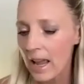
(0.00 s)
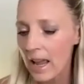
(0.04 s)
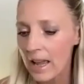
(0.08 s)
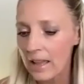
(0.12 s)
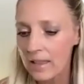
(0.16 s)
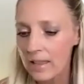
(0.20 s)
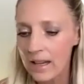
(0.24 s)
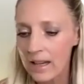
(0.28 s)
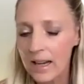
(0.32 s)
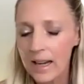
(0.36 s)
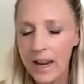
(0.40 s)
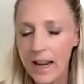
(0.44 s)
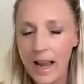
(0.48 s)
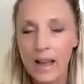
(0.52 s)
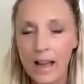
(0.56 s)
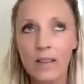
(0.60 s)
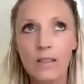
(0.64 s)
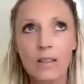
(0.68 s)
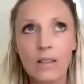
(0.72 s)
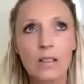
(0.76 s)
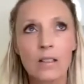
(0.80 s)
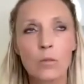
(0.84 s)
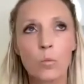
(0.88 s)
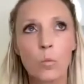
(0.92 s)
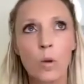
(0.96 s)
and then I had
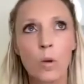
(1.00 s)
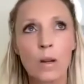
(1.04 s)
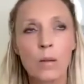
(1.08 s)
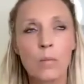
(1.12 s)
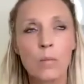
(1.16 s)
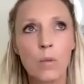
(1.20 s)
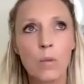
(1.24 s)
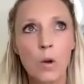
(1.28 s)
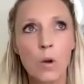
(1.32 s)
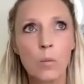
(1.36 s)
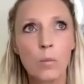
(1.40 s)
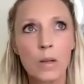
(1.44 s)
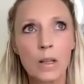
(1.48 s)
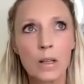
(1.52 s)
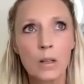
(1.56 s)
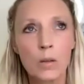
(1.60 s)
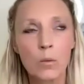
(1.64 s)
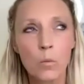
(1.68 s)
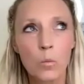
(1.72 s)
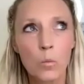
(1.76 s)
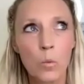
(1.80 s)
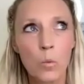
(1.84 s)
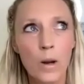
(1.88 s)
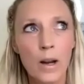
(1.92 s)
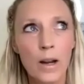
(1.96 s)
this one moment
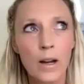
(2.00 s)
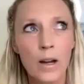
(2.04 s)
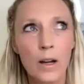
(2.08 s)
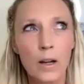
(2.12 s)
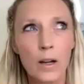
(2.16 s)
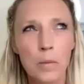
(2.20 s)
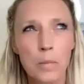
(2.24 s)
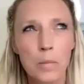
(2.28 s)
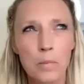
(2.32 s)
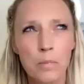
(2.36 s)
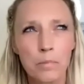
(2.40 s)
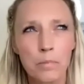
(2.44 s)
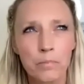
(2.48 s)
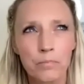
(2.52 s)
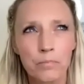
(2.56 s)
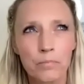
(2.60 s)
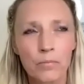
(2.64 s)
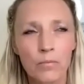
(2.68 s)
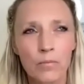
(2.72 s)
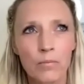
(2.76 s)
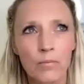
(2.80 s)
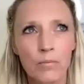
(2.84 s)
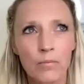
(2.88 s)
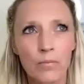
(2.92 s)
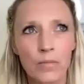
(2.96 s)
where
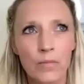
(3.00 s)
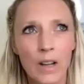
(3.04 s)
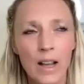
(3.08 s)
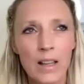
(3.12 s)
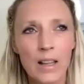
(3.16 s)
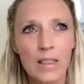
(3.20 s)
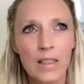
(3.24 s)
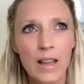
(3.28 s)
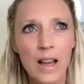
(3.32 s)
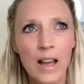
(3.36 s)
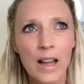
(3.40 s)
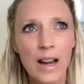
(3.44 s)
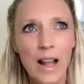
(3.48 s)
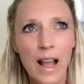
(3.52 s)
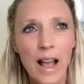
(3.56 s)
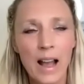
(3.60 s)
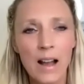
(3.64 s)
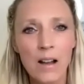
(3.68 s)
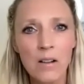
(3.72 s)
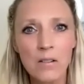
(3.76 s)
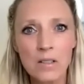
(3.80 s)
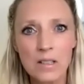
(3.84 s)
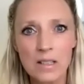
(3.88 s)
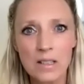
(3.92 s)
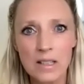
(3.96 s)
I thought,
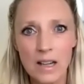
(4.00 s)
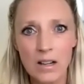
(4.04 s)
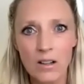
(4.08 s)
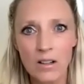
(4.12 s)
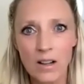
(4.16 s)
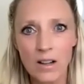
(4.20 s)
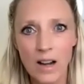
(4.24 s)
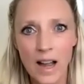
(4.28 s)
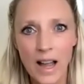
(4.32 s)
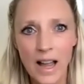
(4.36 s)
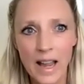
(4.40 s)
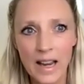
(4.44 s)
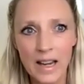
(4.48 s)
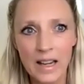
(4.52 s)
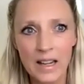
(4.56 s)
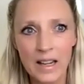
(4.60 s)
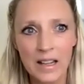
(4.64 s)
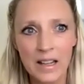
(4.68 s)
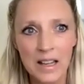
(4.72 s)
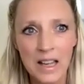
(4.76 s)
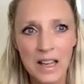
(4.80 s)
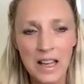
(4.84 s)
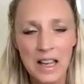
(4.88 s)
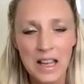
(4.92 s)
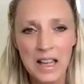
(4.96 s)
how dare I
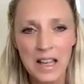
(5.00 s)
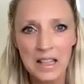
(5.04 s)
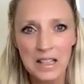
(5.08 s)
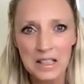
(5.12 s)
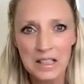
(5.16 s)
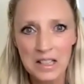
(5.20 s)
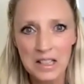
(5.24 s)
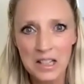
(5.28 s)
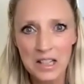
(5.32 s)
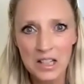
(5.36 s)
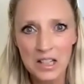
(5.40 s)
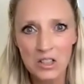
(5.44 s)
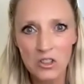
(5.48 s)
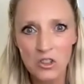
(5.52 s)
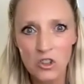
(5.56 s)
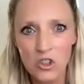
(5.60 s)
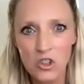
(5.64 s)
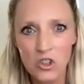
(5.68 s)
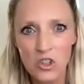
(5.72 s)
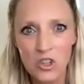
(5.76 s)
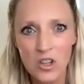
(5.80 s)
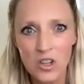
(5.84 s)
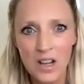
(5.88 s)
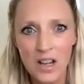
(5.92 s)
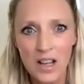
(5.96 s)

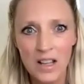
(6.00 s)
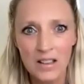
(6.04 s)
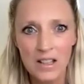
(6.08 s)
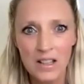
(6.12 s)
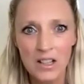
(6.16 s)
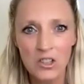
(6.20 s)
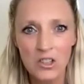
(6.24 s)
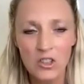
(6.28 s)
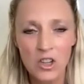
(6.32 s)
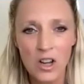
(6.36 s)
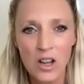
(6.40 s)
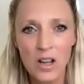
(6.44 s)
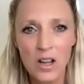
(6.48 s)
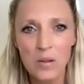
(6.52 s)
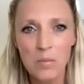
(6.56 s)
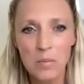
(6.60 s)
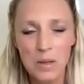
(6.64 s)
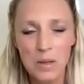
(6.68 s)
teach these young